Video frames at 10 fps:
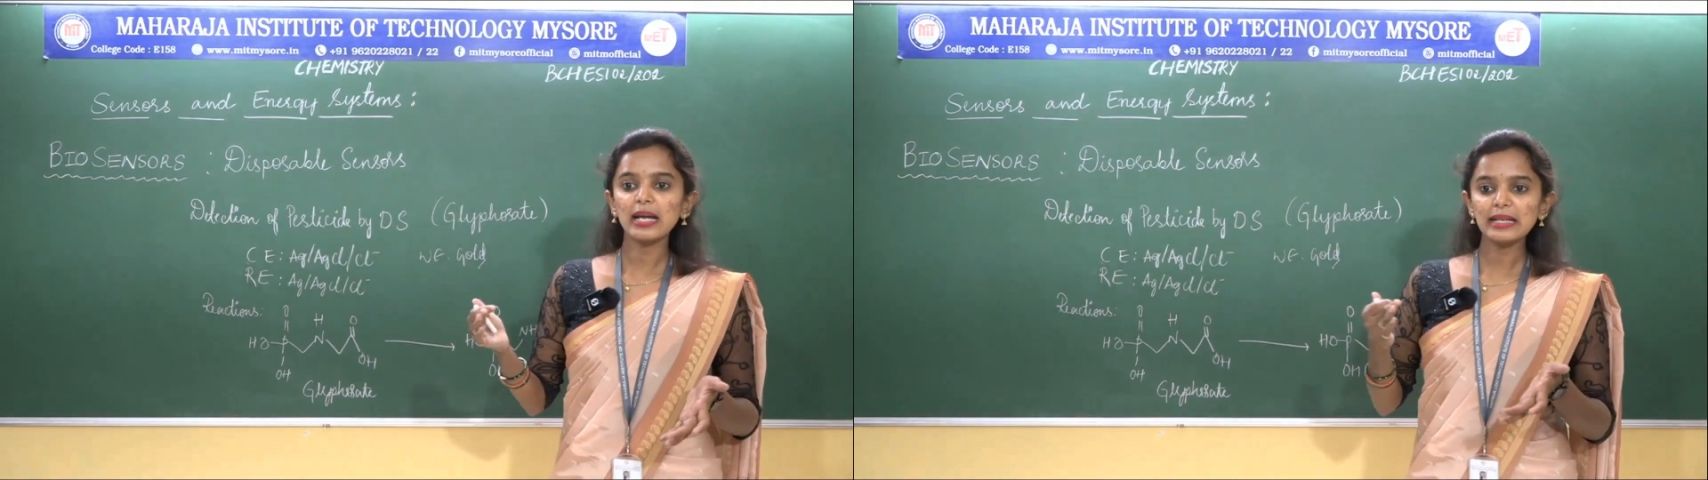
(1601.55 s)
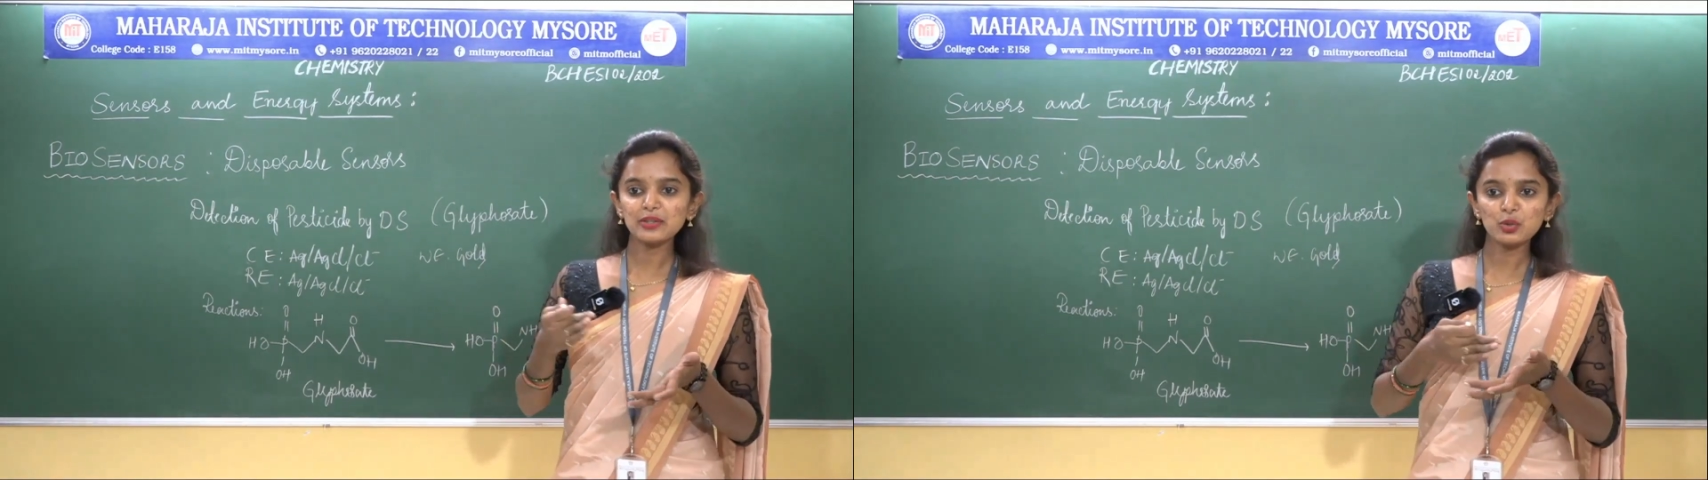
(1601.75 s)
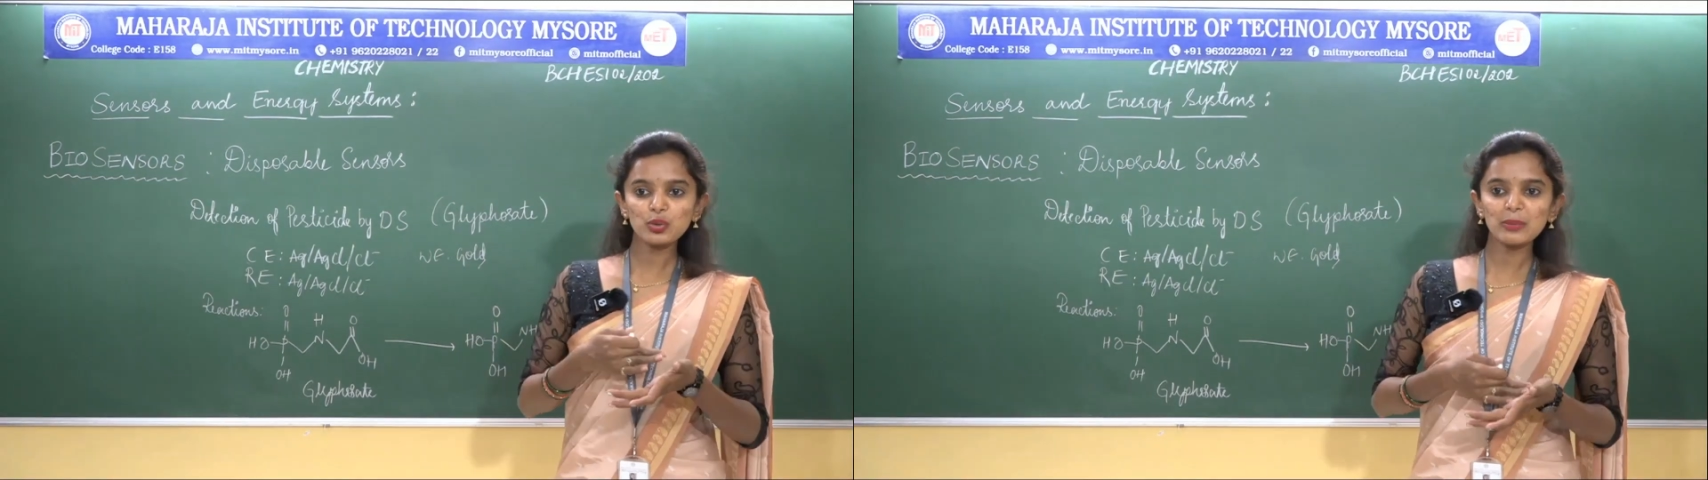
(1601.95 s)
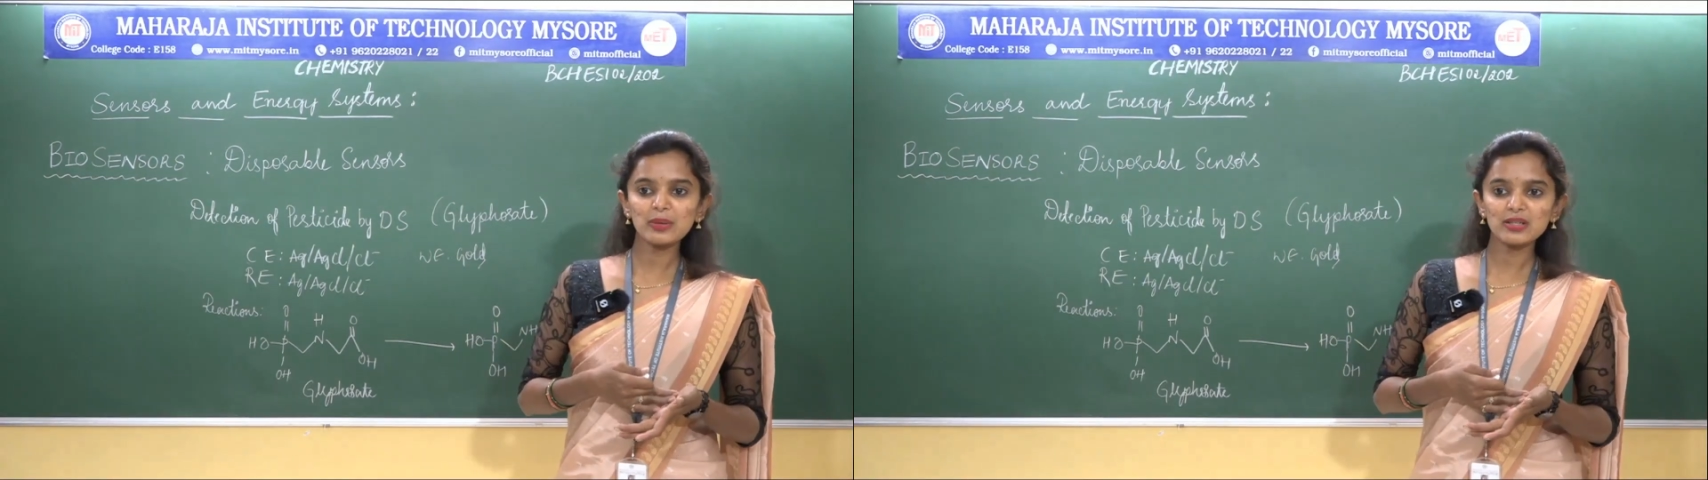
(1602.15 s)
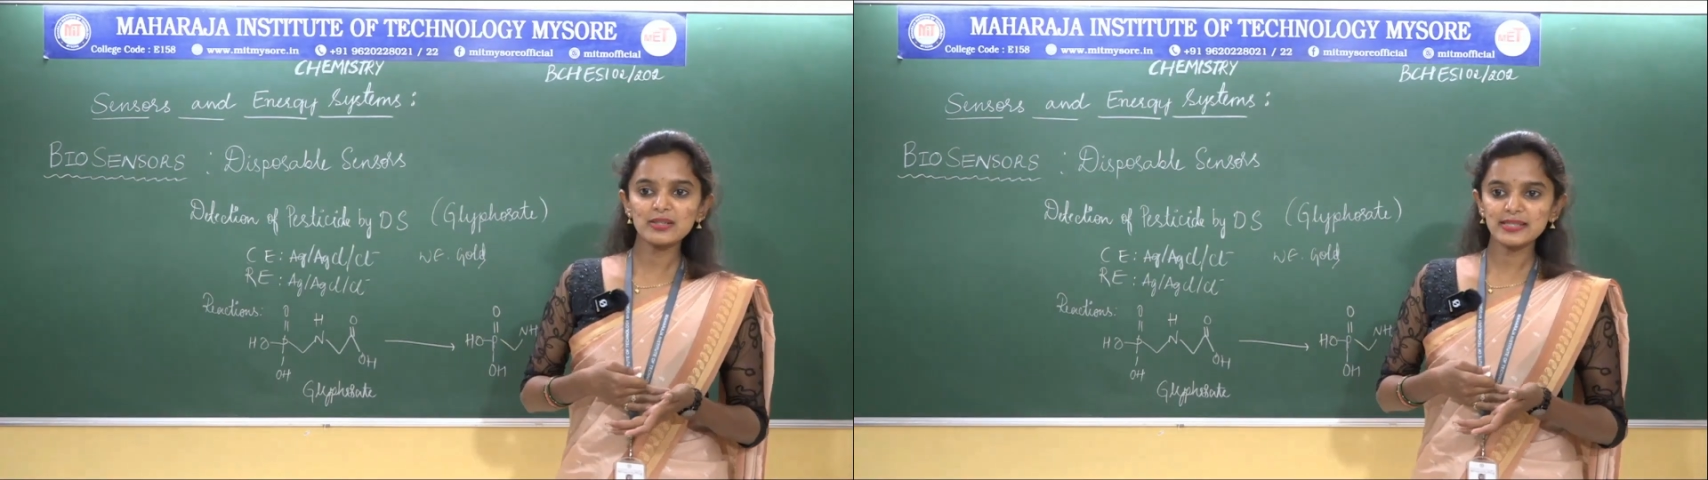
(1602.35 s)

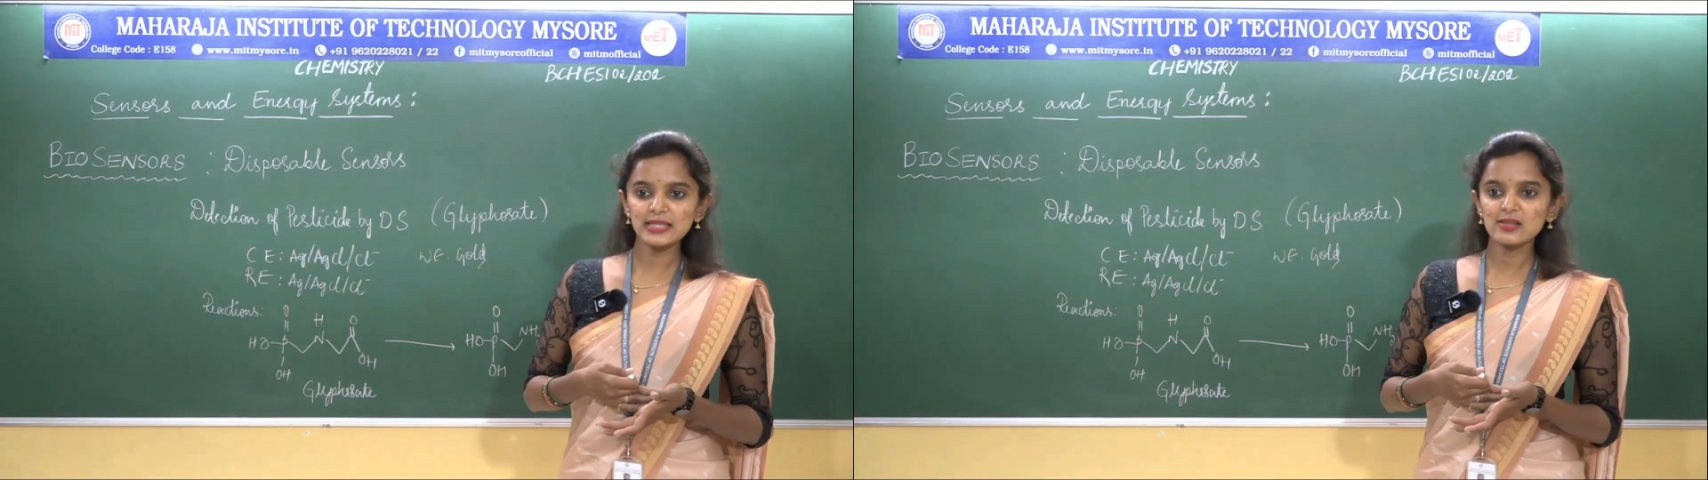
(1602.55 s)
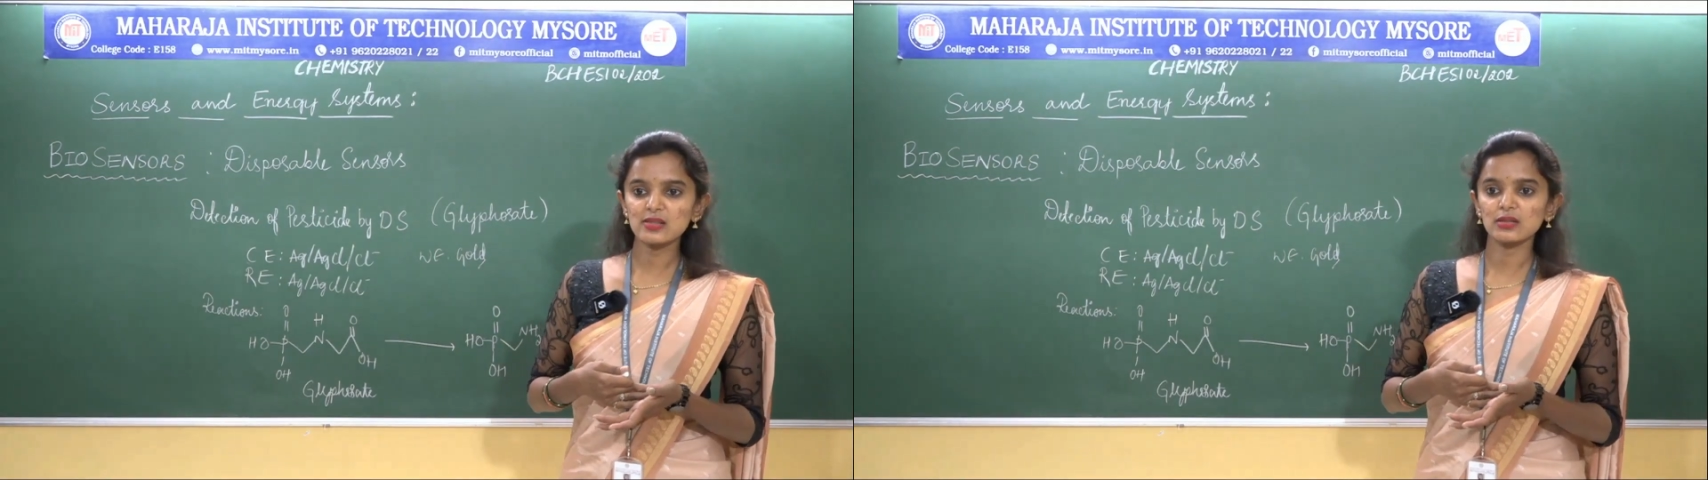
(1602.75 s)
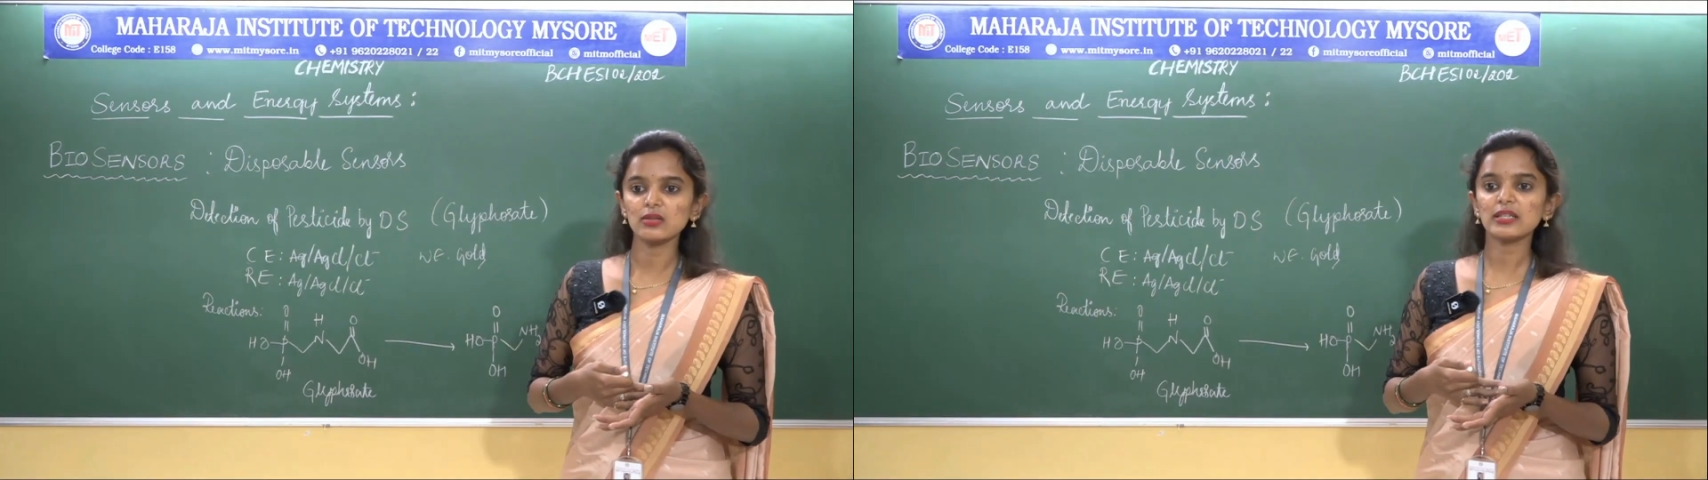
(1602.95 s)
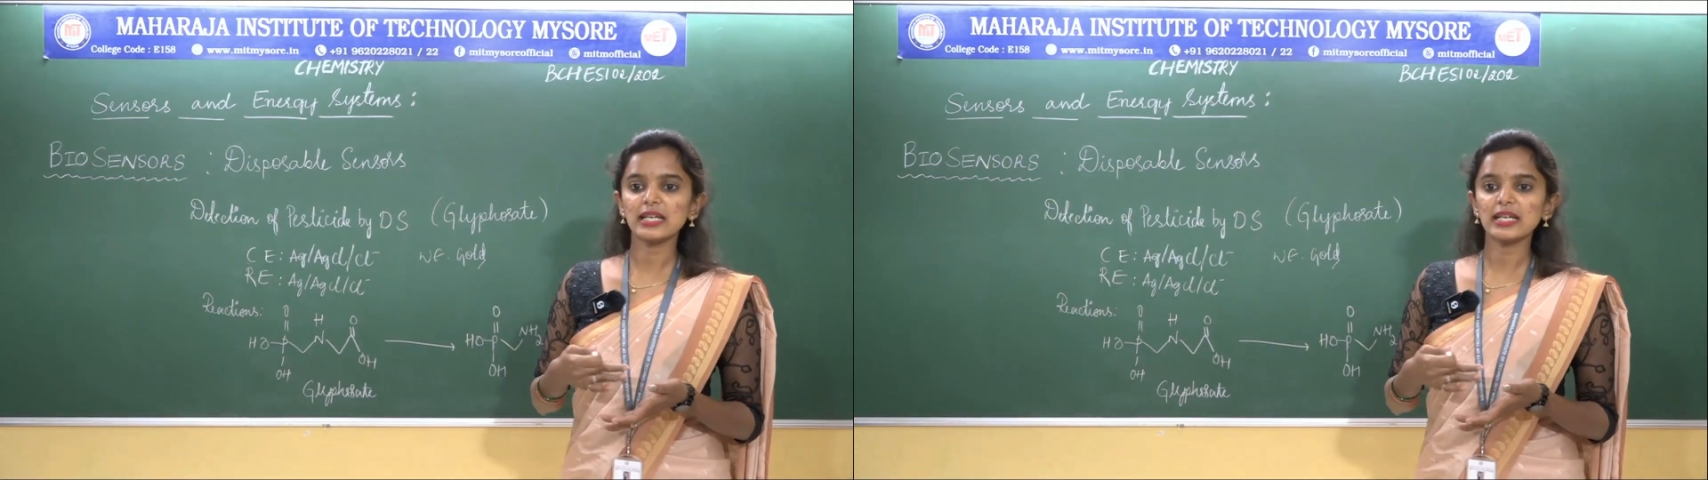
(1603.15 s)
electrochemical sensor